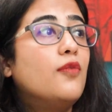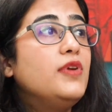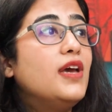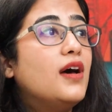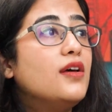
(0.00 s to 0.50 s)

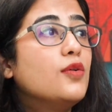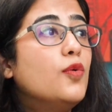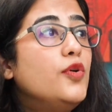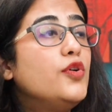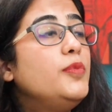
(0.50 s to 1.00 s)
We are
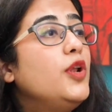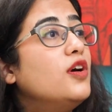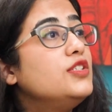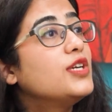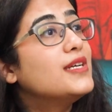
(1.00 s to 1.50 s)
going to be
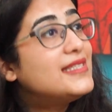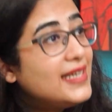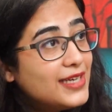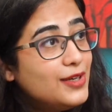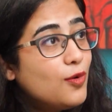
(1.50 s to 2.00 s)
launching our
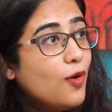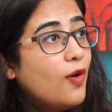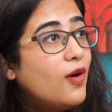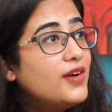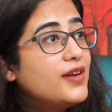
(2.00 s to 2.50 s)
second
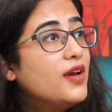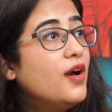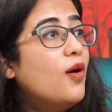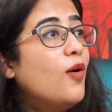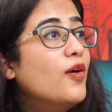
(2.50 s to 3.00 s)
cohort
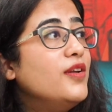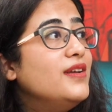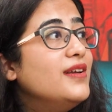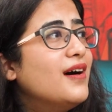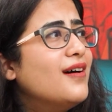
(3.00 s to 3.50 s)

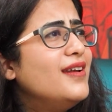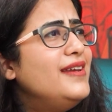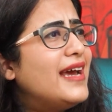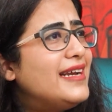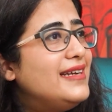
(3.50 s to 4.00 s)
on
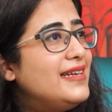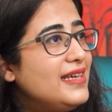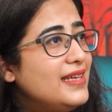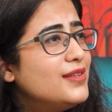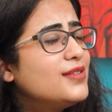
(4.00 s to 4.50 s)

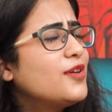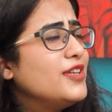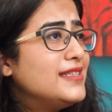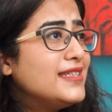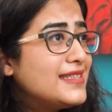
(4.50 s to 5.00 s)

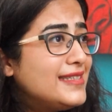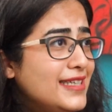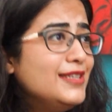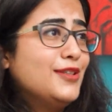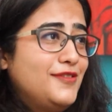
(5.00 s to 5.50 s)

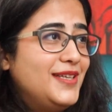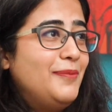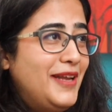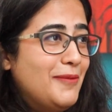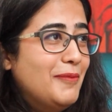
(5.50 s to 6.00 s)
16th of
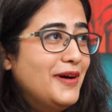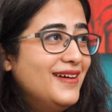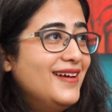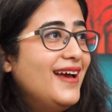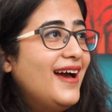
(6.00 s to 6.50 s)
September.
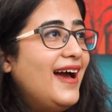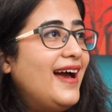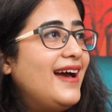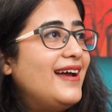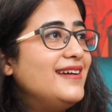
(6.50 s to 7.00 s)

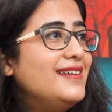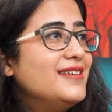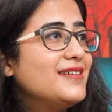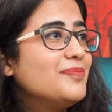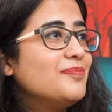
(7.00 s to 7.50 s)
And